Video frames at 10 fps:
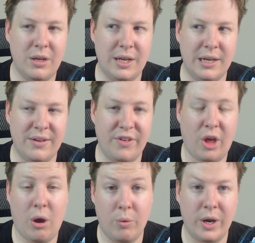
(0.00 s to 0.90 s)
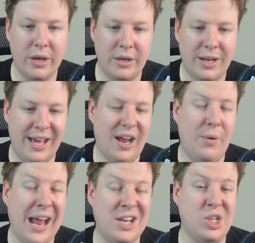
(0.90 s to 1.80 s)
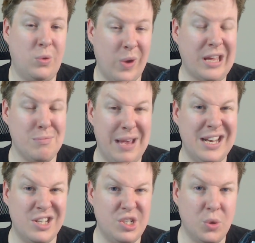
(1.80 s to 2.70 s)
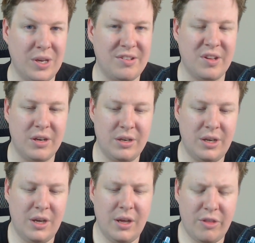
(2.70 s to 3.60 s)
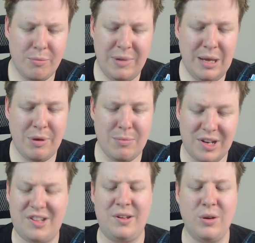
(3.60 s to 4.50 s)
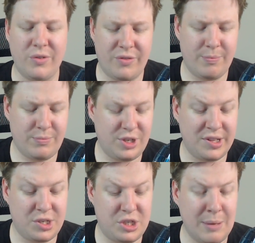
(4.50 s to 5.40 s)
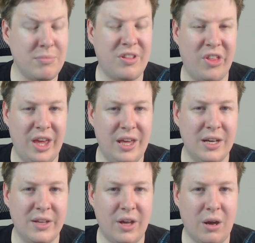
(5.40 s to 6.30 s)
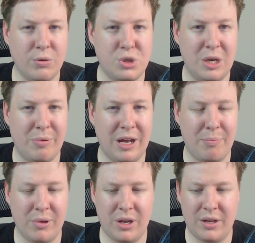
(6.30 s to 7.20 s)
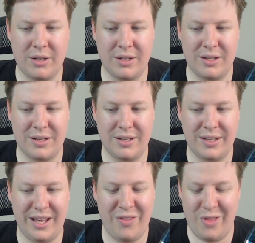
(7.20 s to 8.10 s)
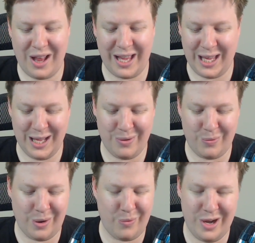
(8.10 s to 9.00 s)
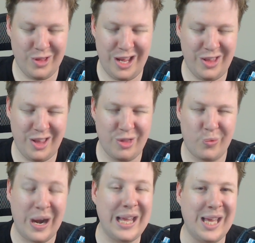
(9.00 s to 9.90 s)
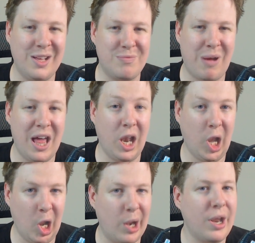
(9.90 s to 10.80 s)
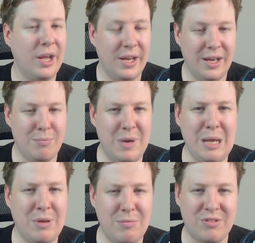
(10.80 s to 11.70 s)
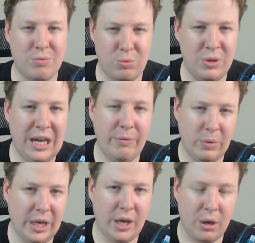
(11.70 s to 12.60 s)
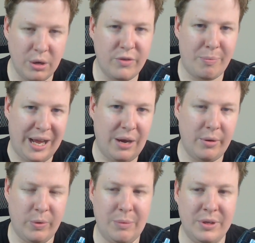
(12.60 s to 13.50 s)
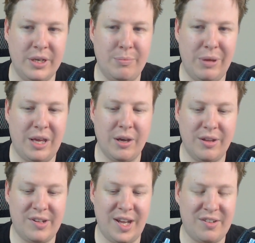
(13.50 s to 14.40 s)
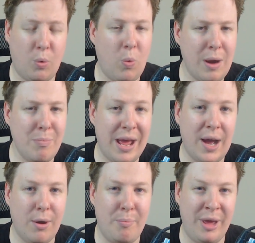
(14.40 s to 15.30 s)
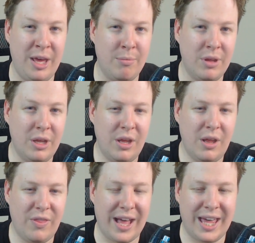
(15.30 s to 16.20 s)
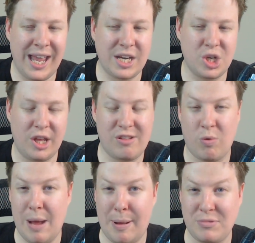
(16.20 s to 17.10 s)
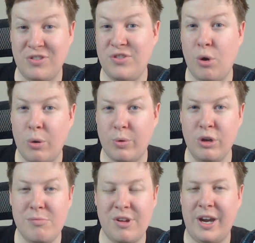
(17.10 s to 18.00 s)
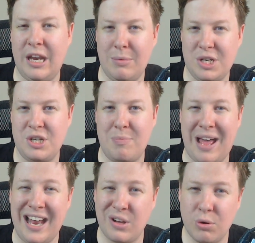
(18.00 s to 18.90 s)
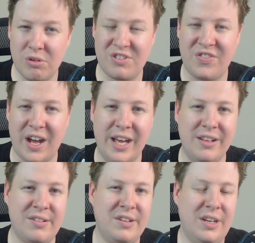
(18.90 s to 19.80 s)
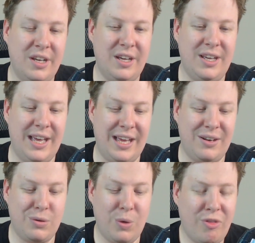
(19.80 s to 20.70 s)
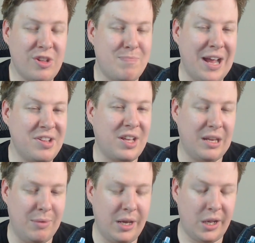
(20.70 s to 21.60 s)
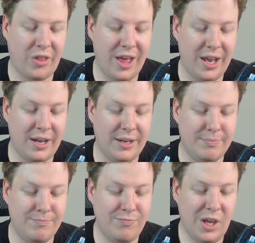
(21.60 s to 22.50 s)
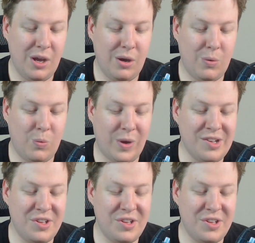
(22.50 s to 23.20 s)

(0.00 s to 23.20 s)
for the whole run. And I would actually recommend doing so. The mini beam itself just jumps the whole ship up in like in the rankings by a lot. Mini beam is a really, really overpowered weapon because it's a 1 power beam that can actually swipe up to 4 rooms on an enemy ship and cause fires. And what this basically means that once